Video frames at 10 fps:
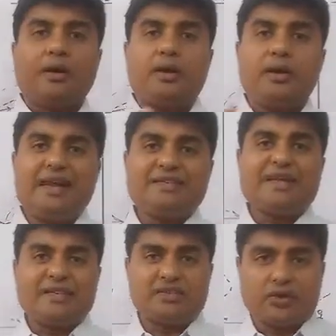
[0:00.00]
less
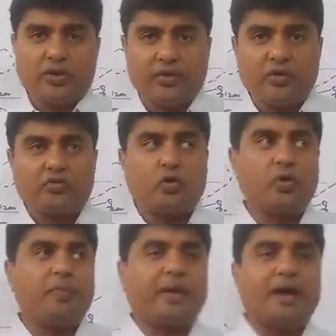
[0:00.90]
denser, it is going
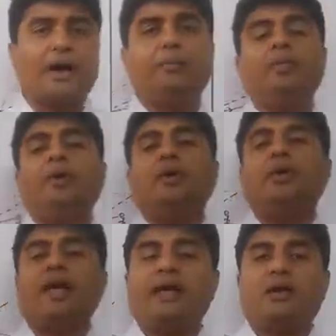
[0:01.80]
to become
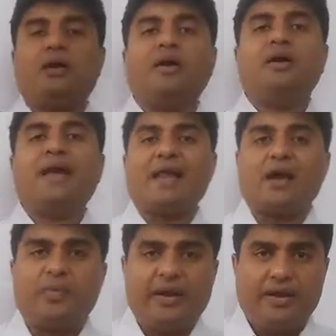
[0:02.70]
like a
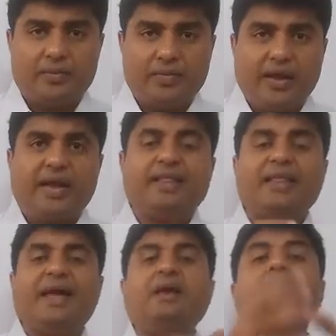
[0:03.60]
rarer medium, and
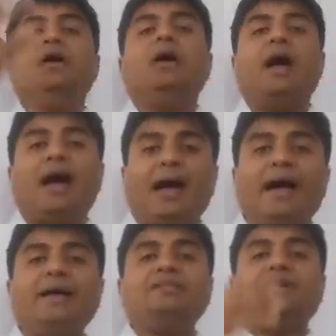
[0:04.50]
then
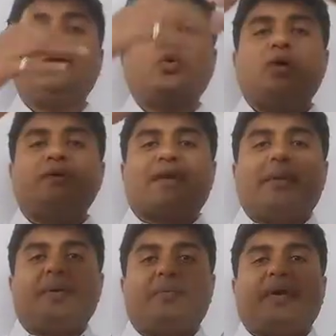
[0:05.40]
as it goes
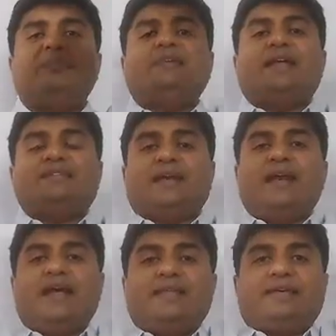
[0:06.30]
up it becomes denser
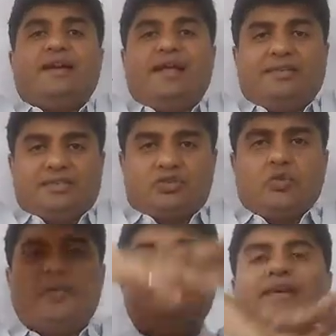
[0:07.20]
and denser and denser.
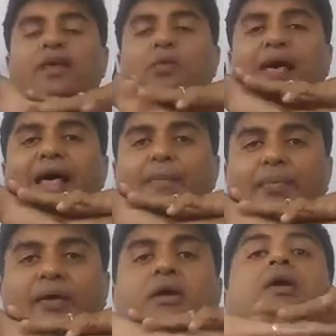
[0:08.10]
So basically what
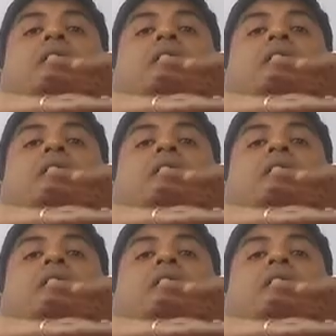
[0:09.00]
happened,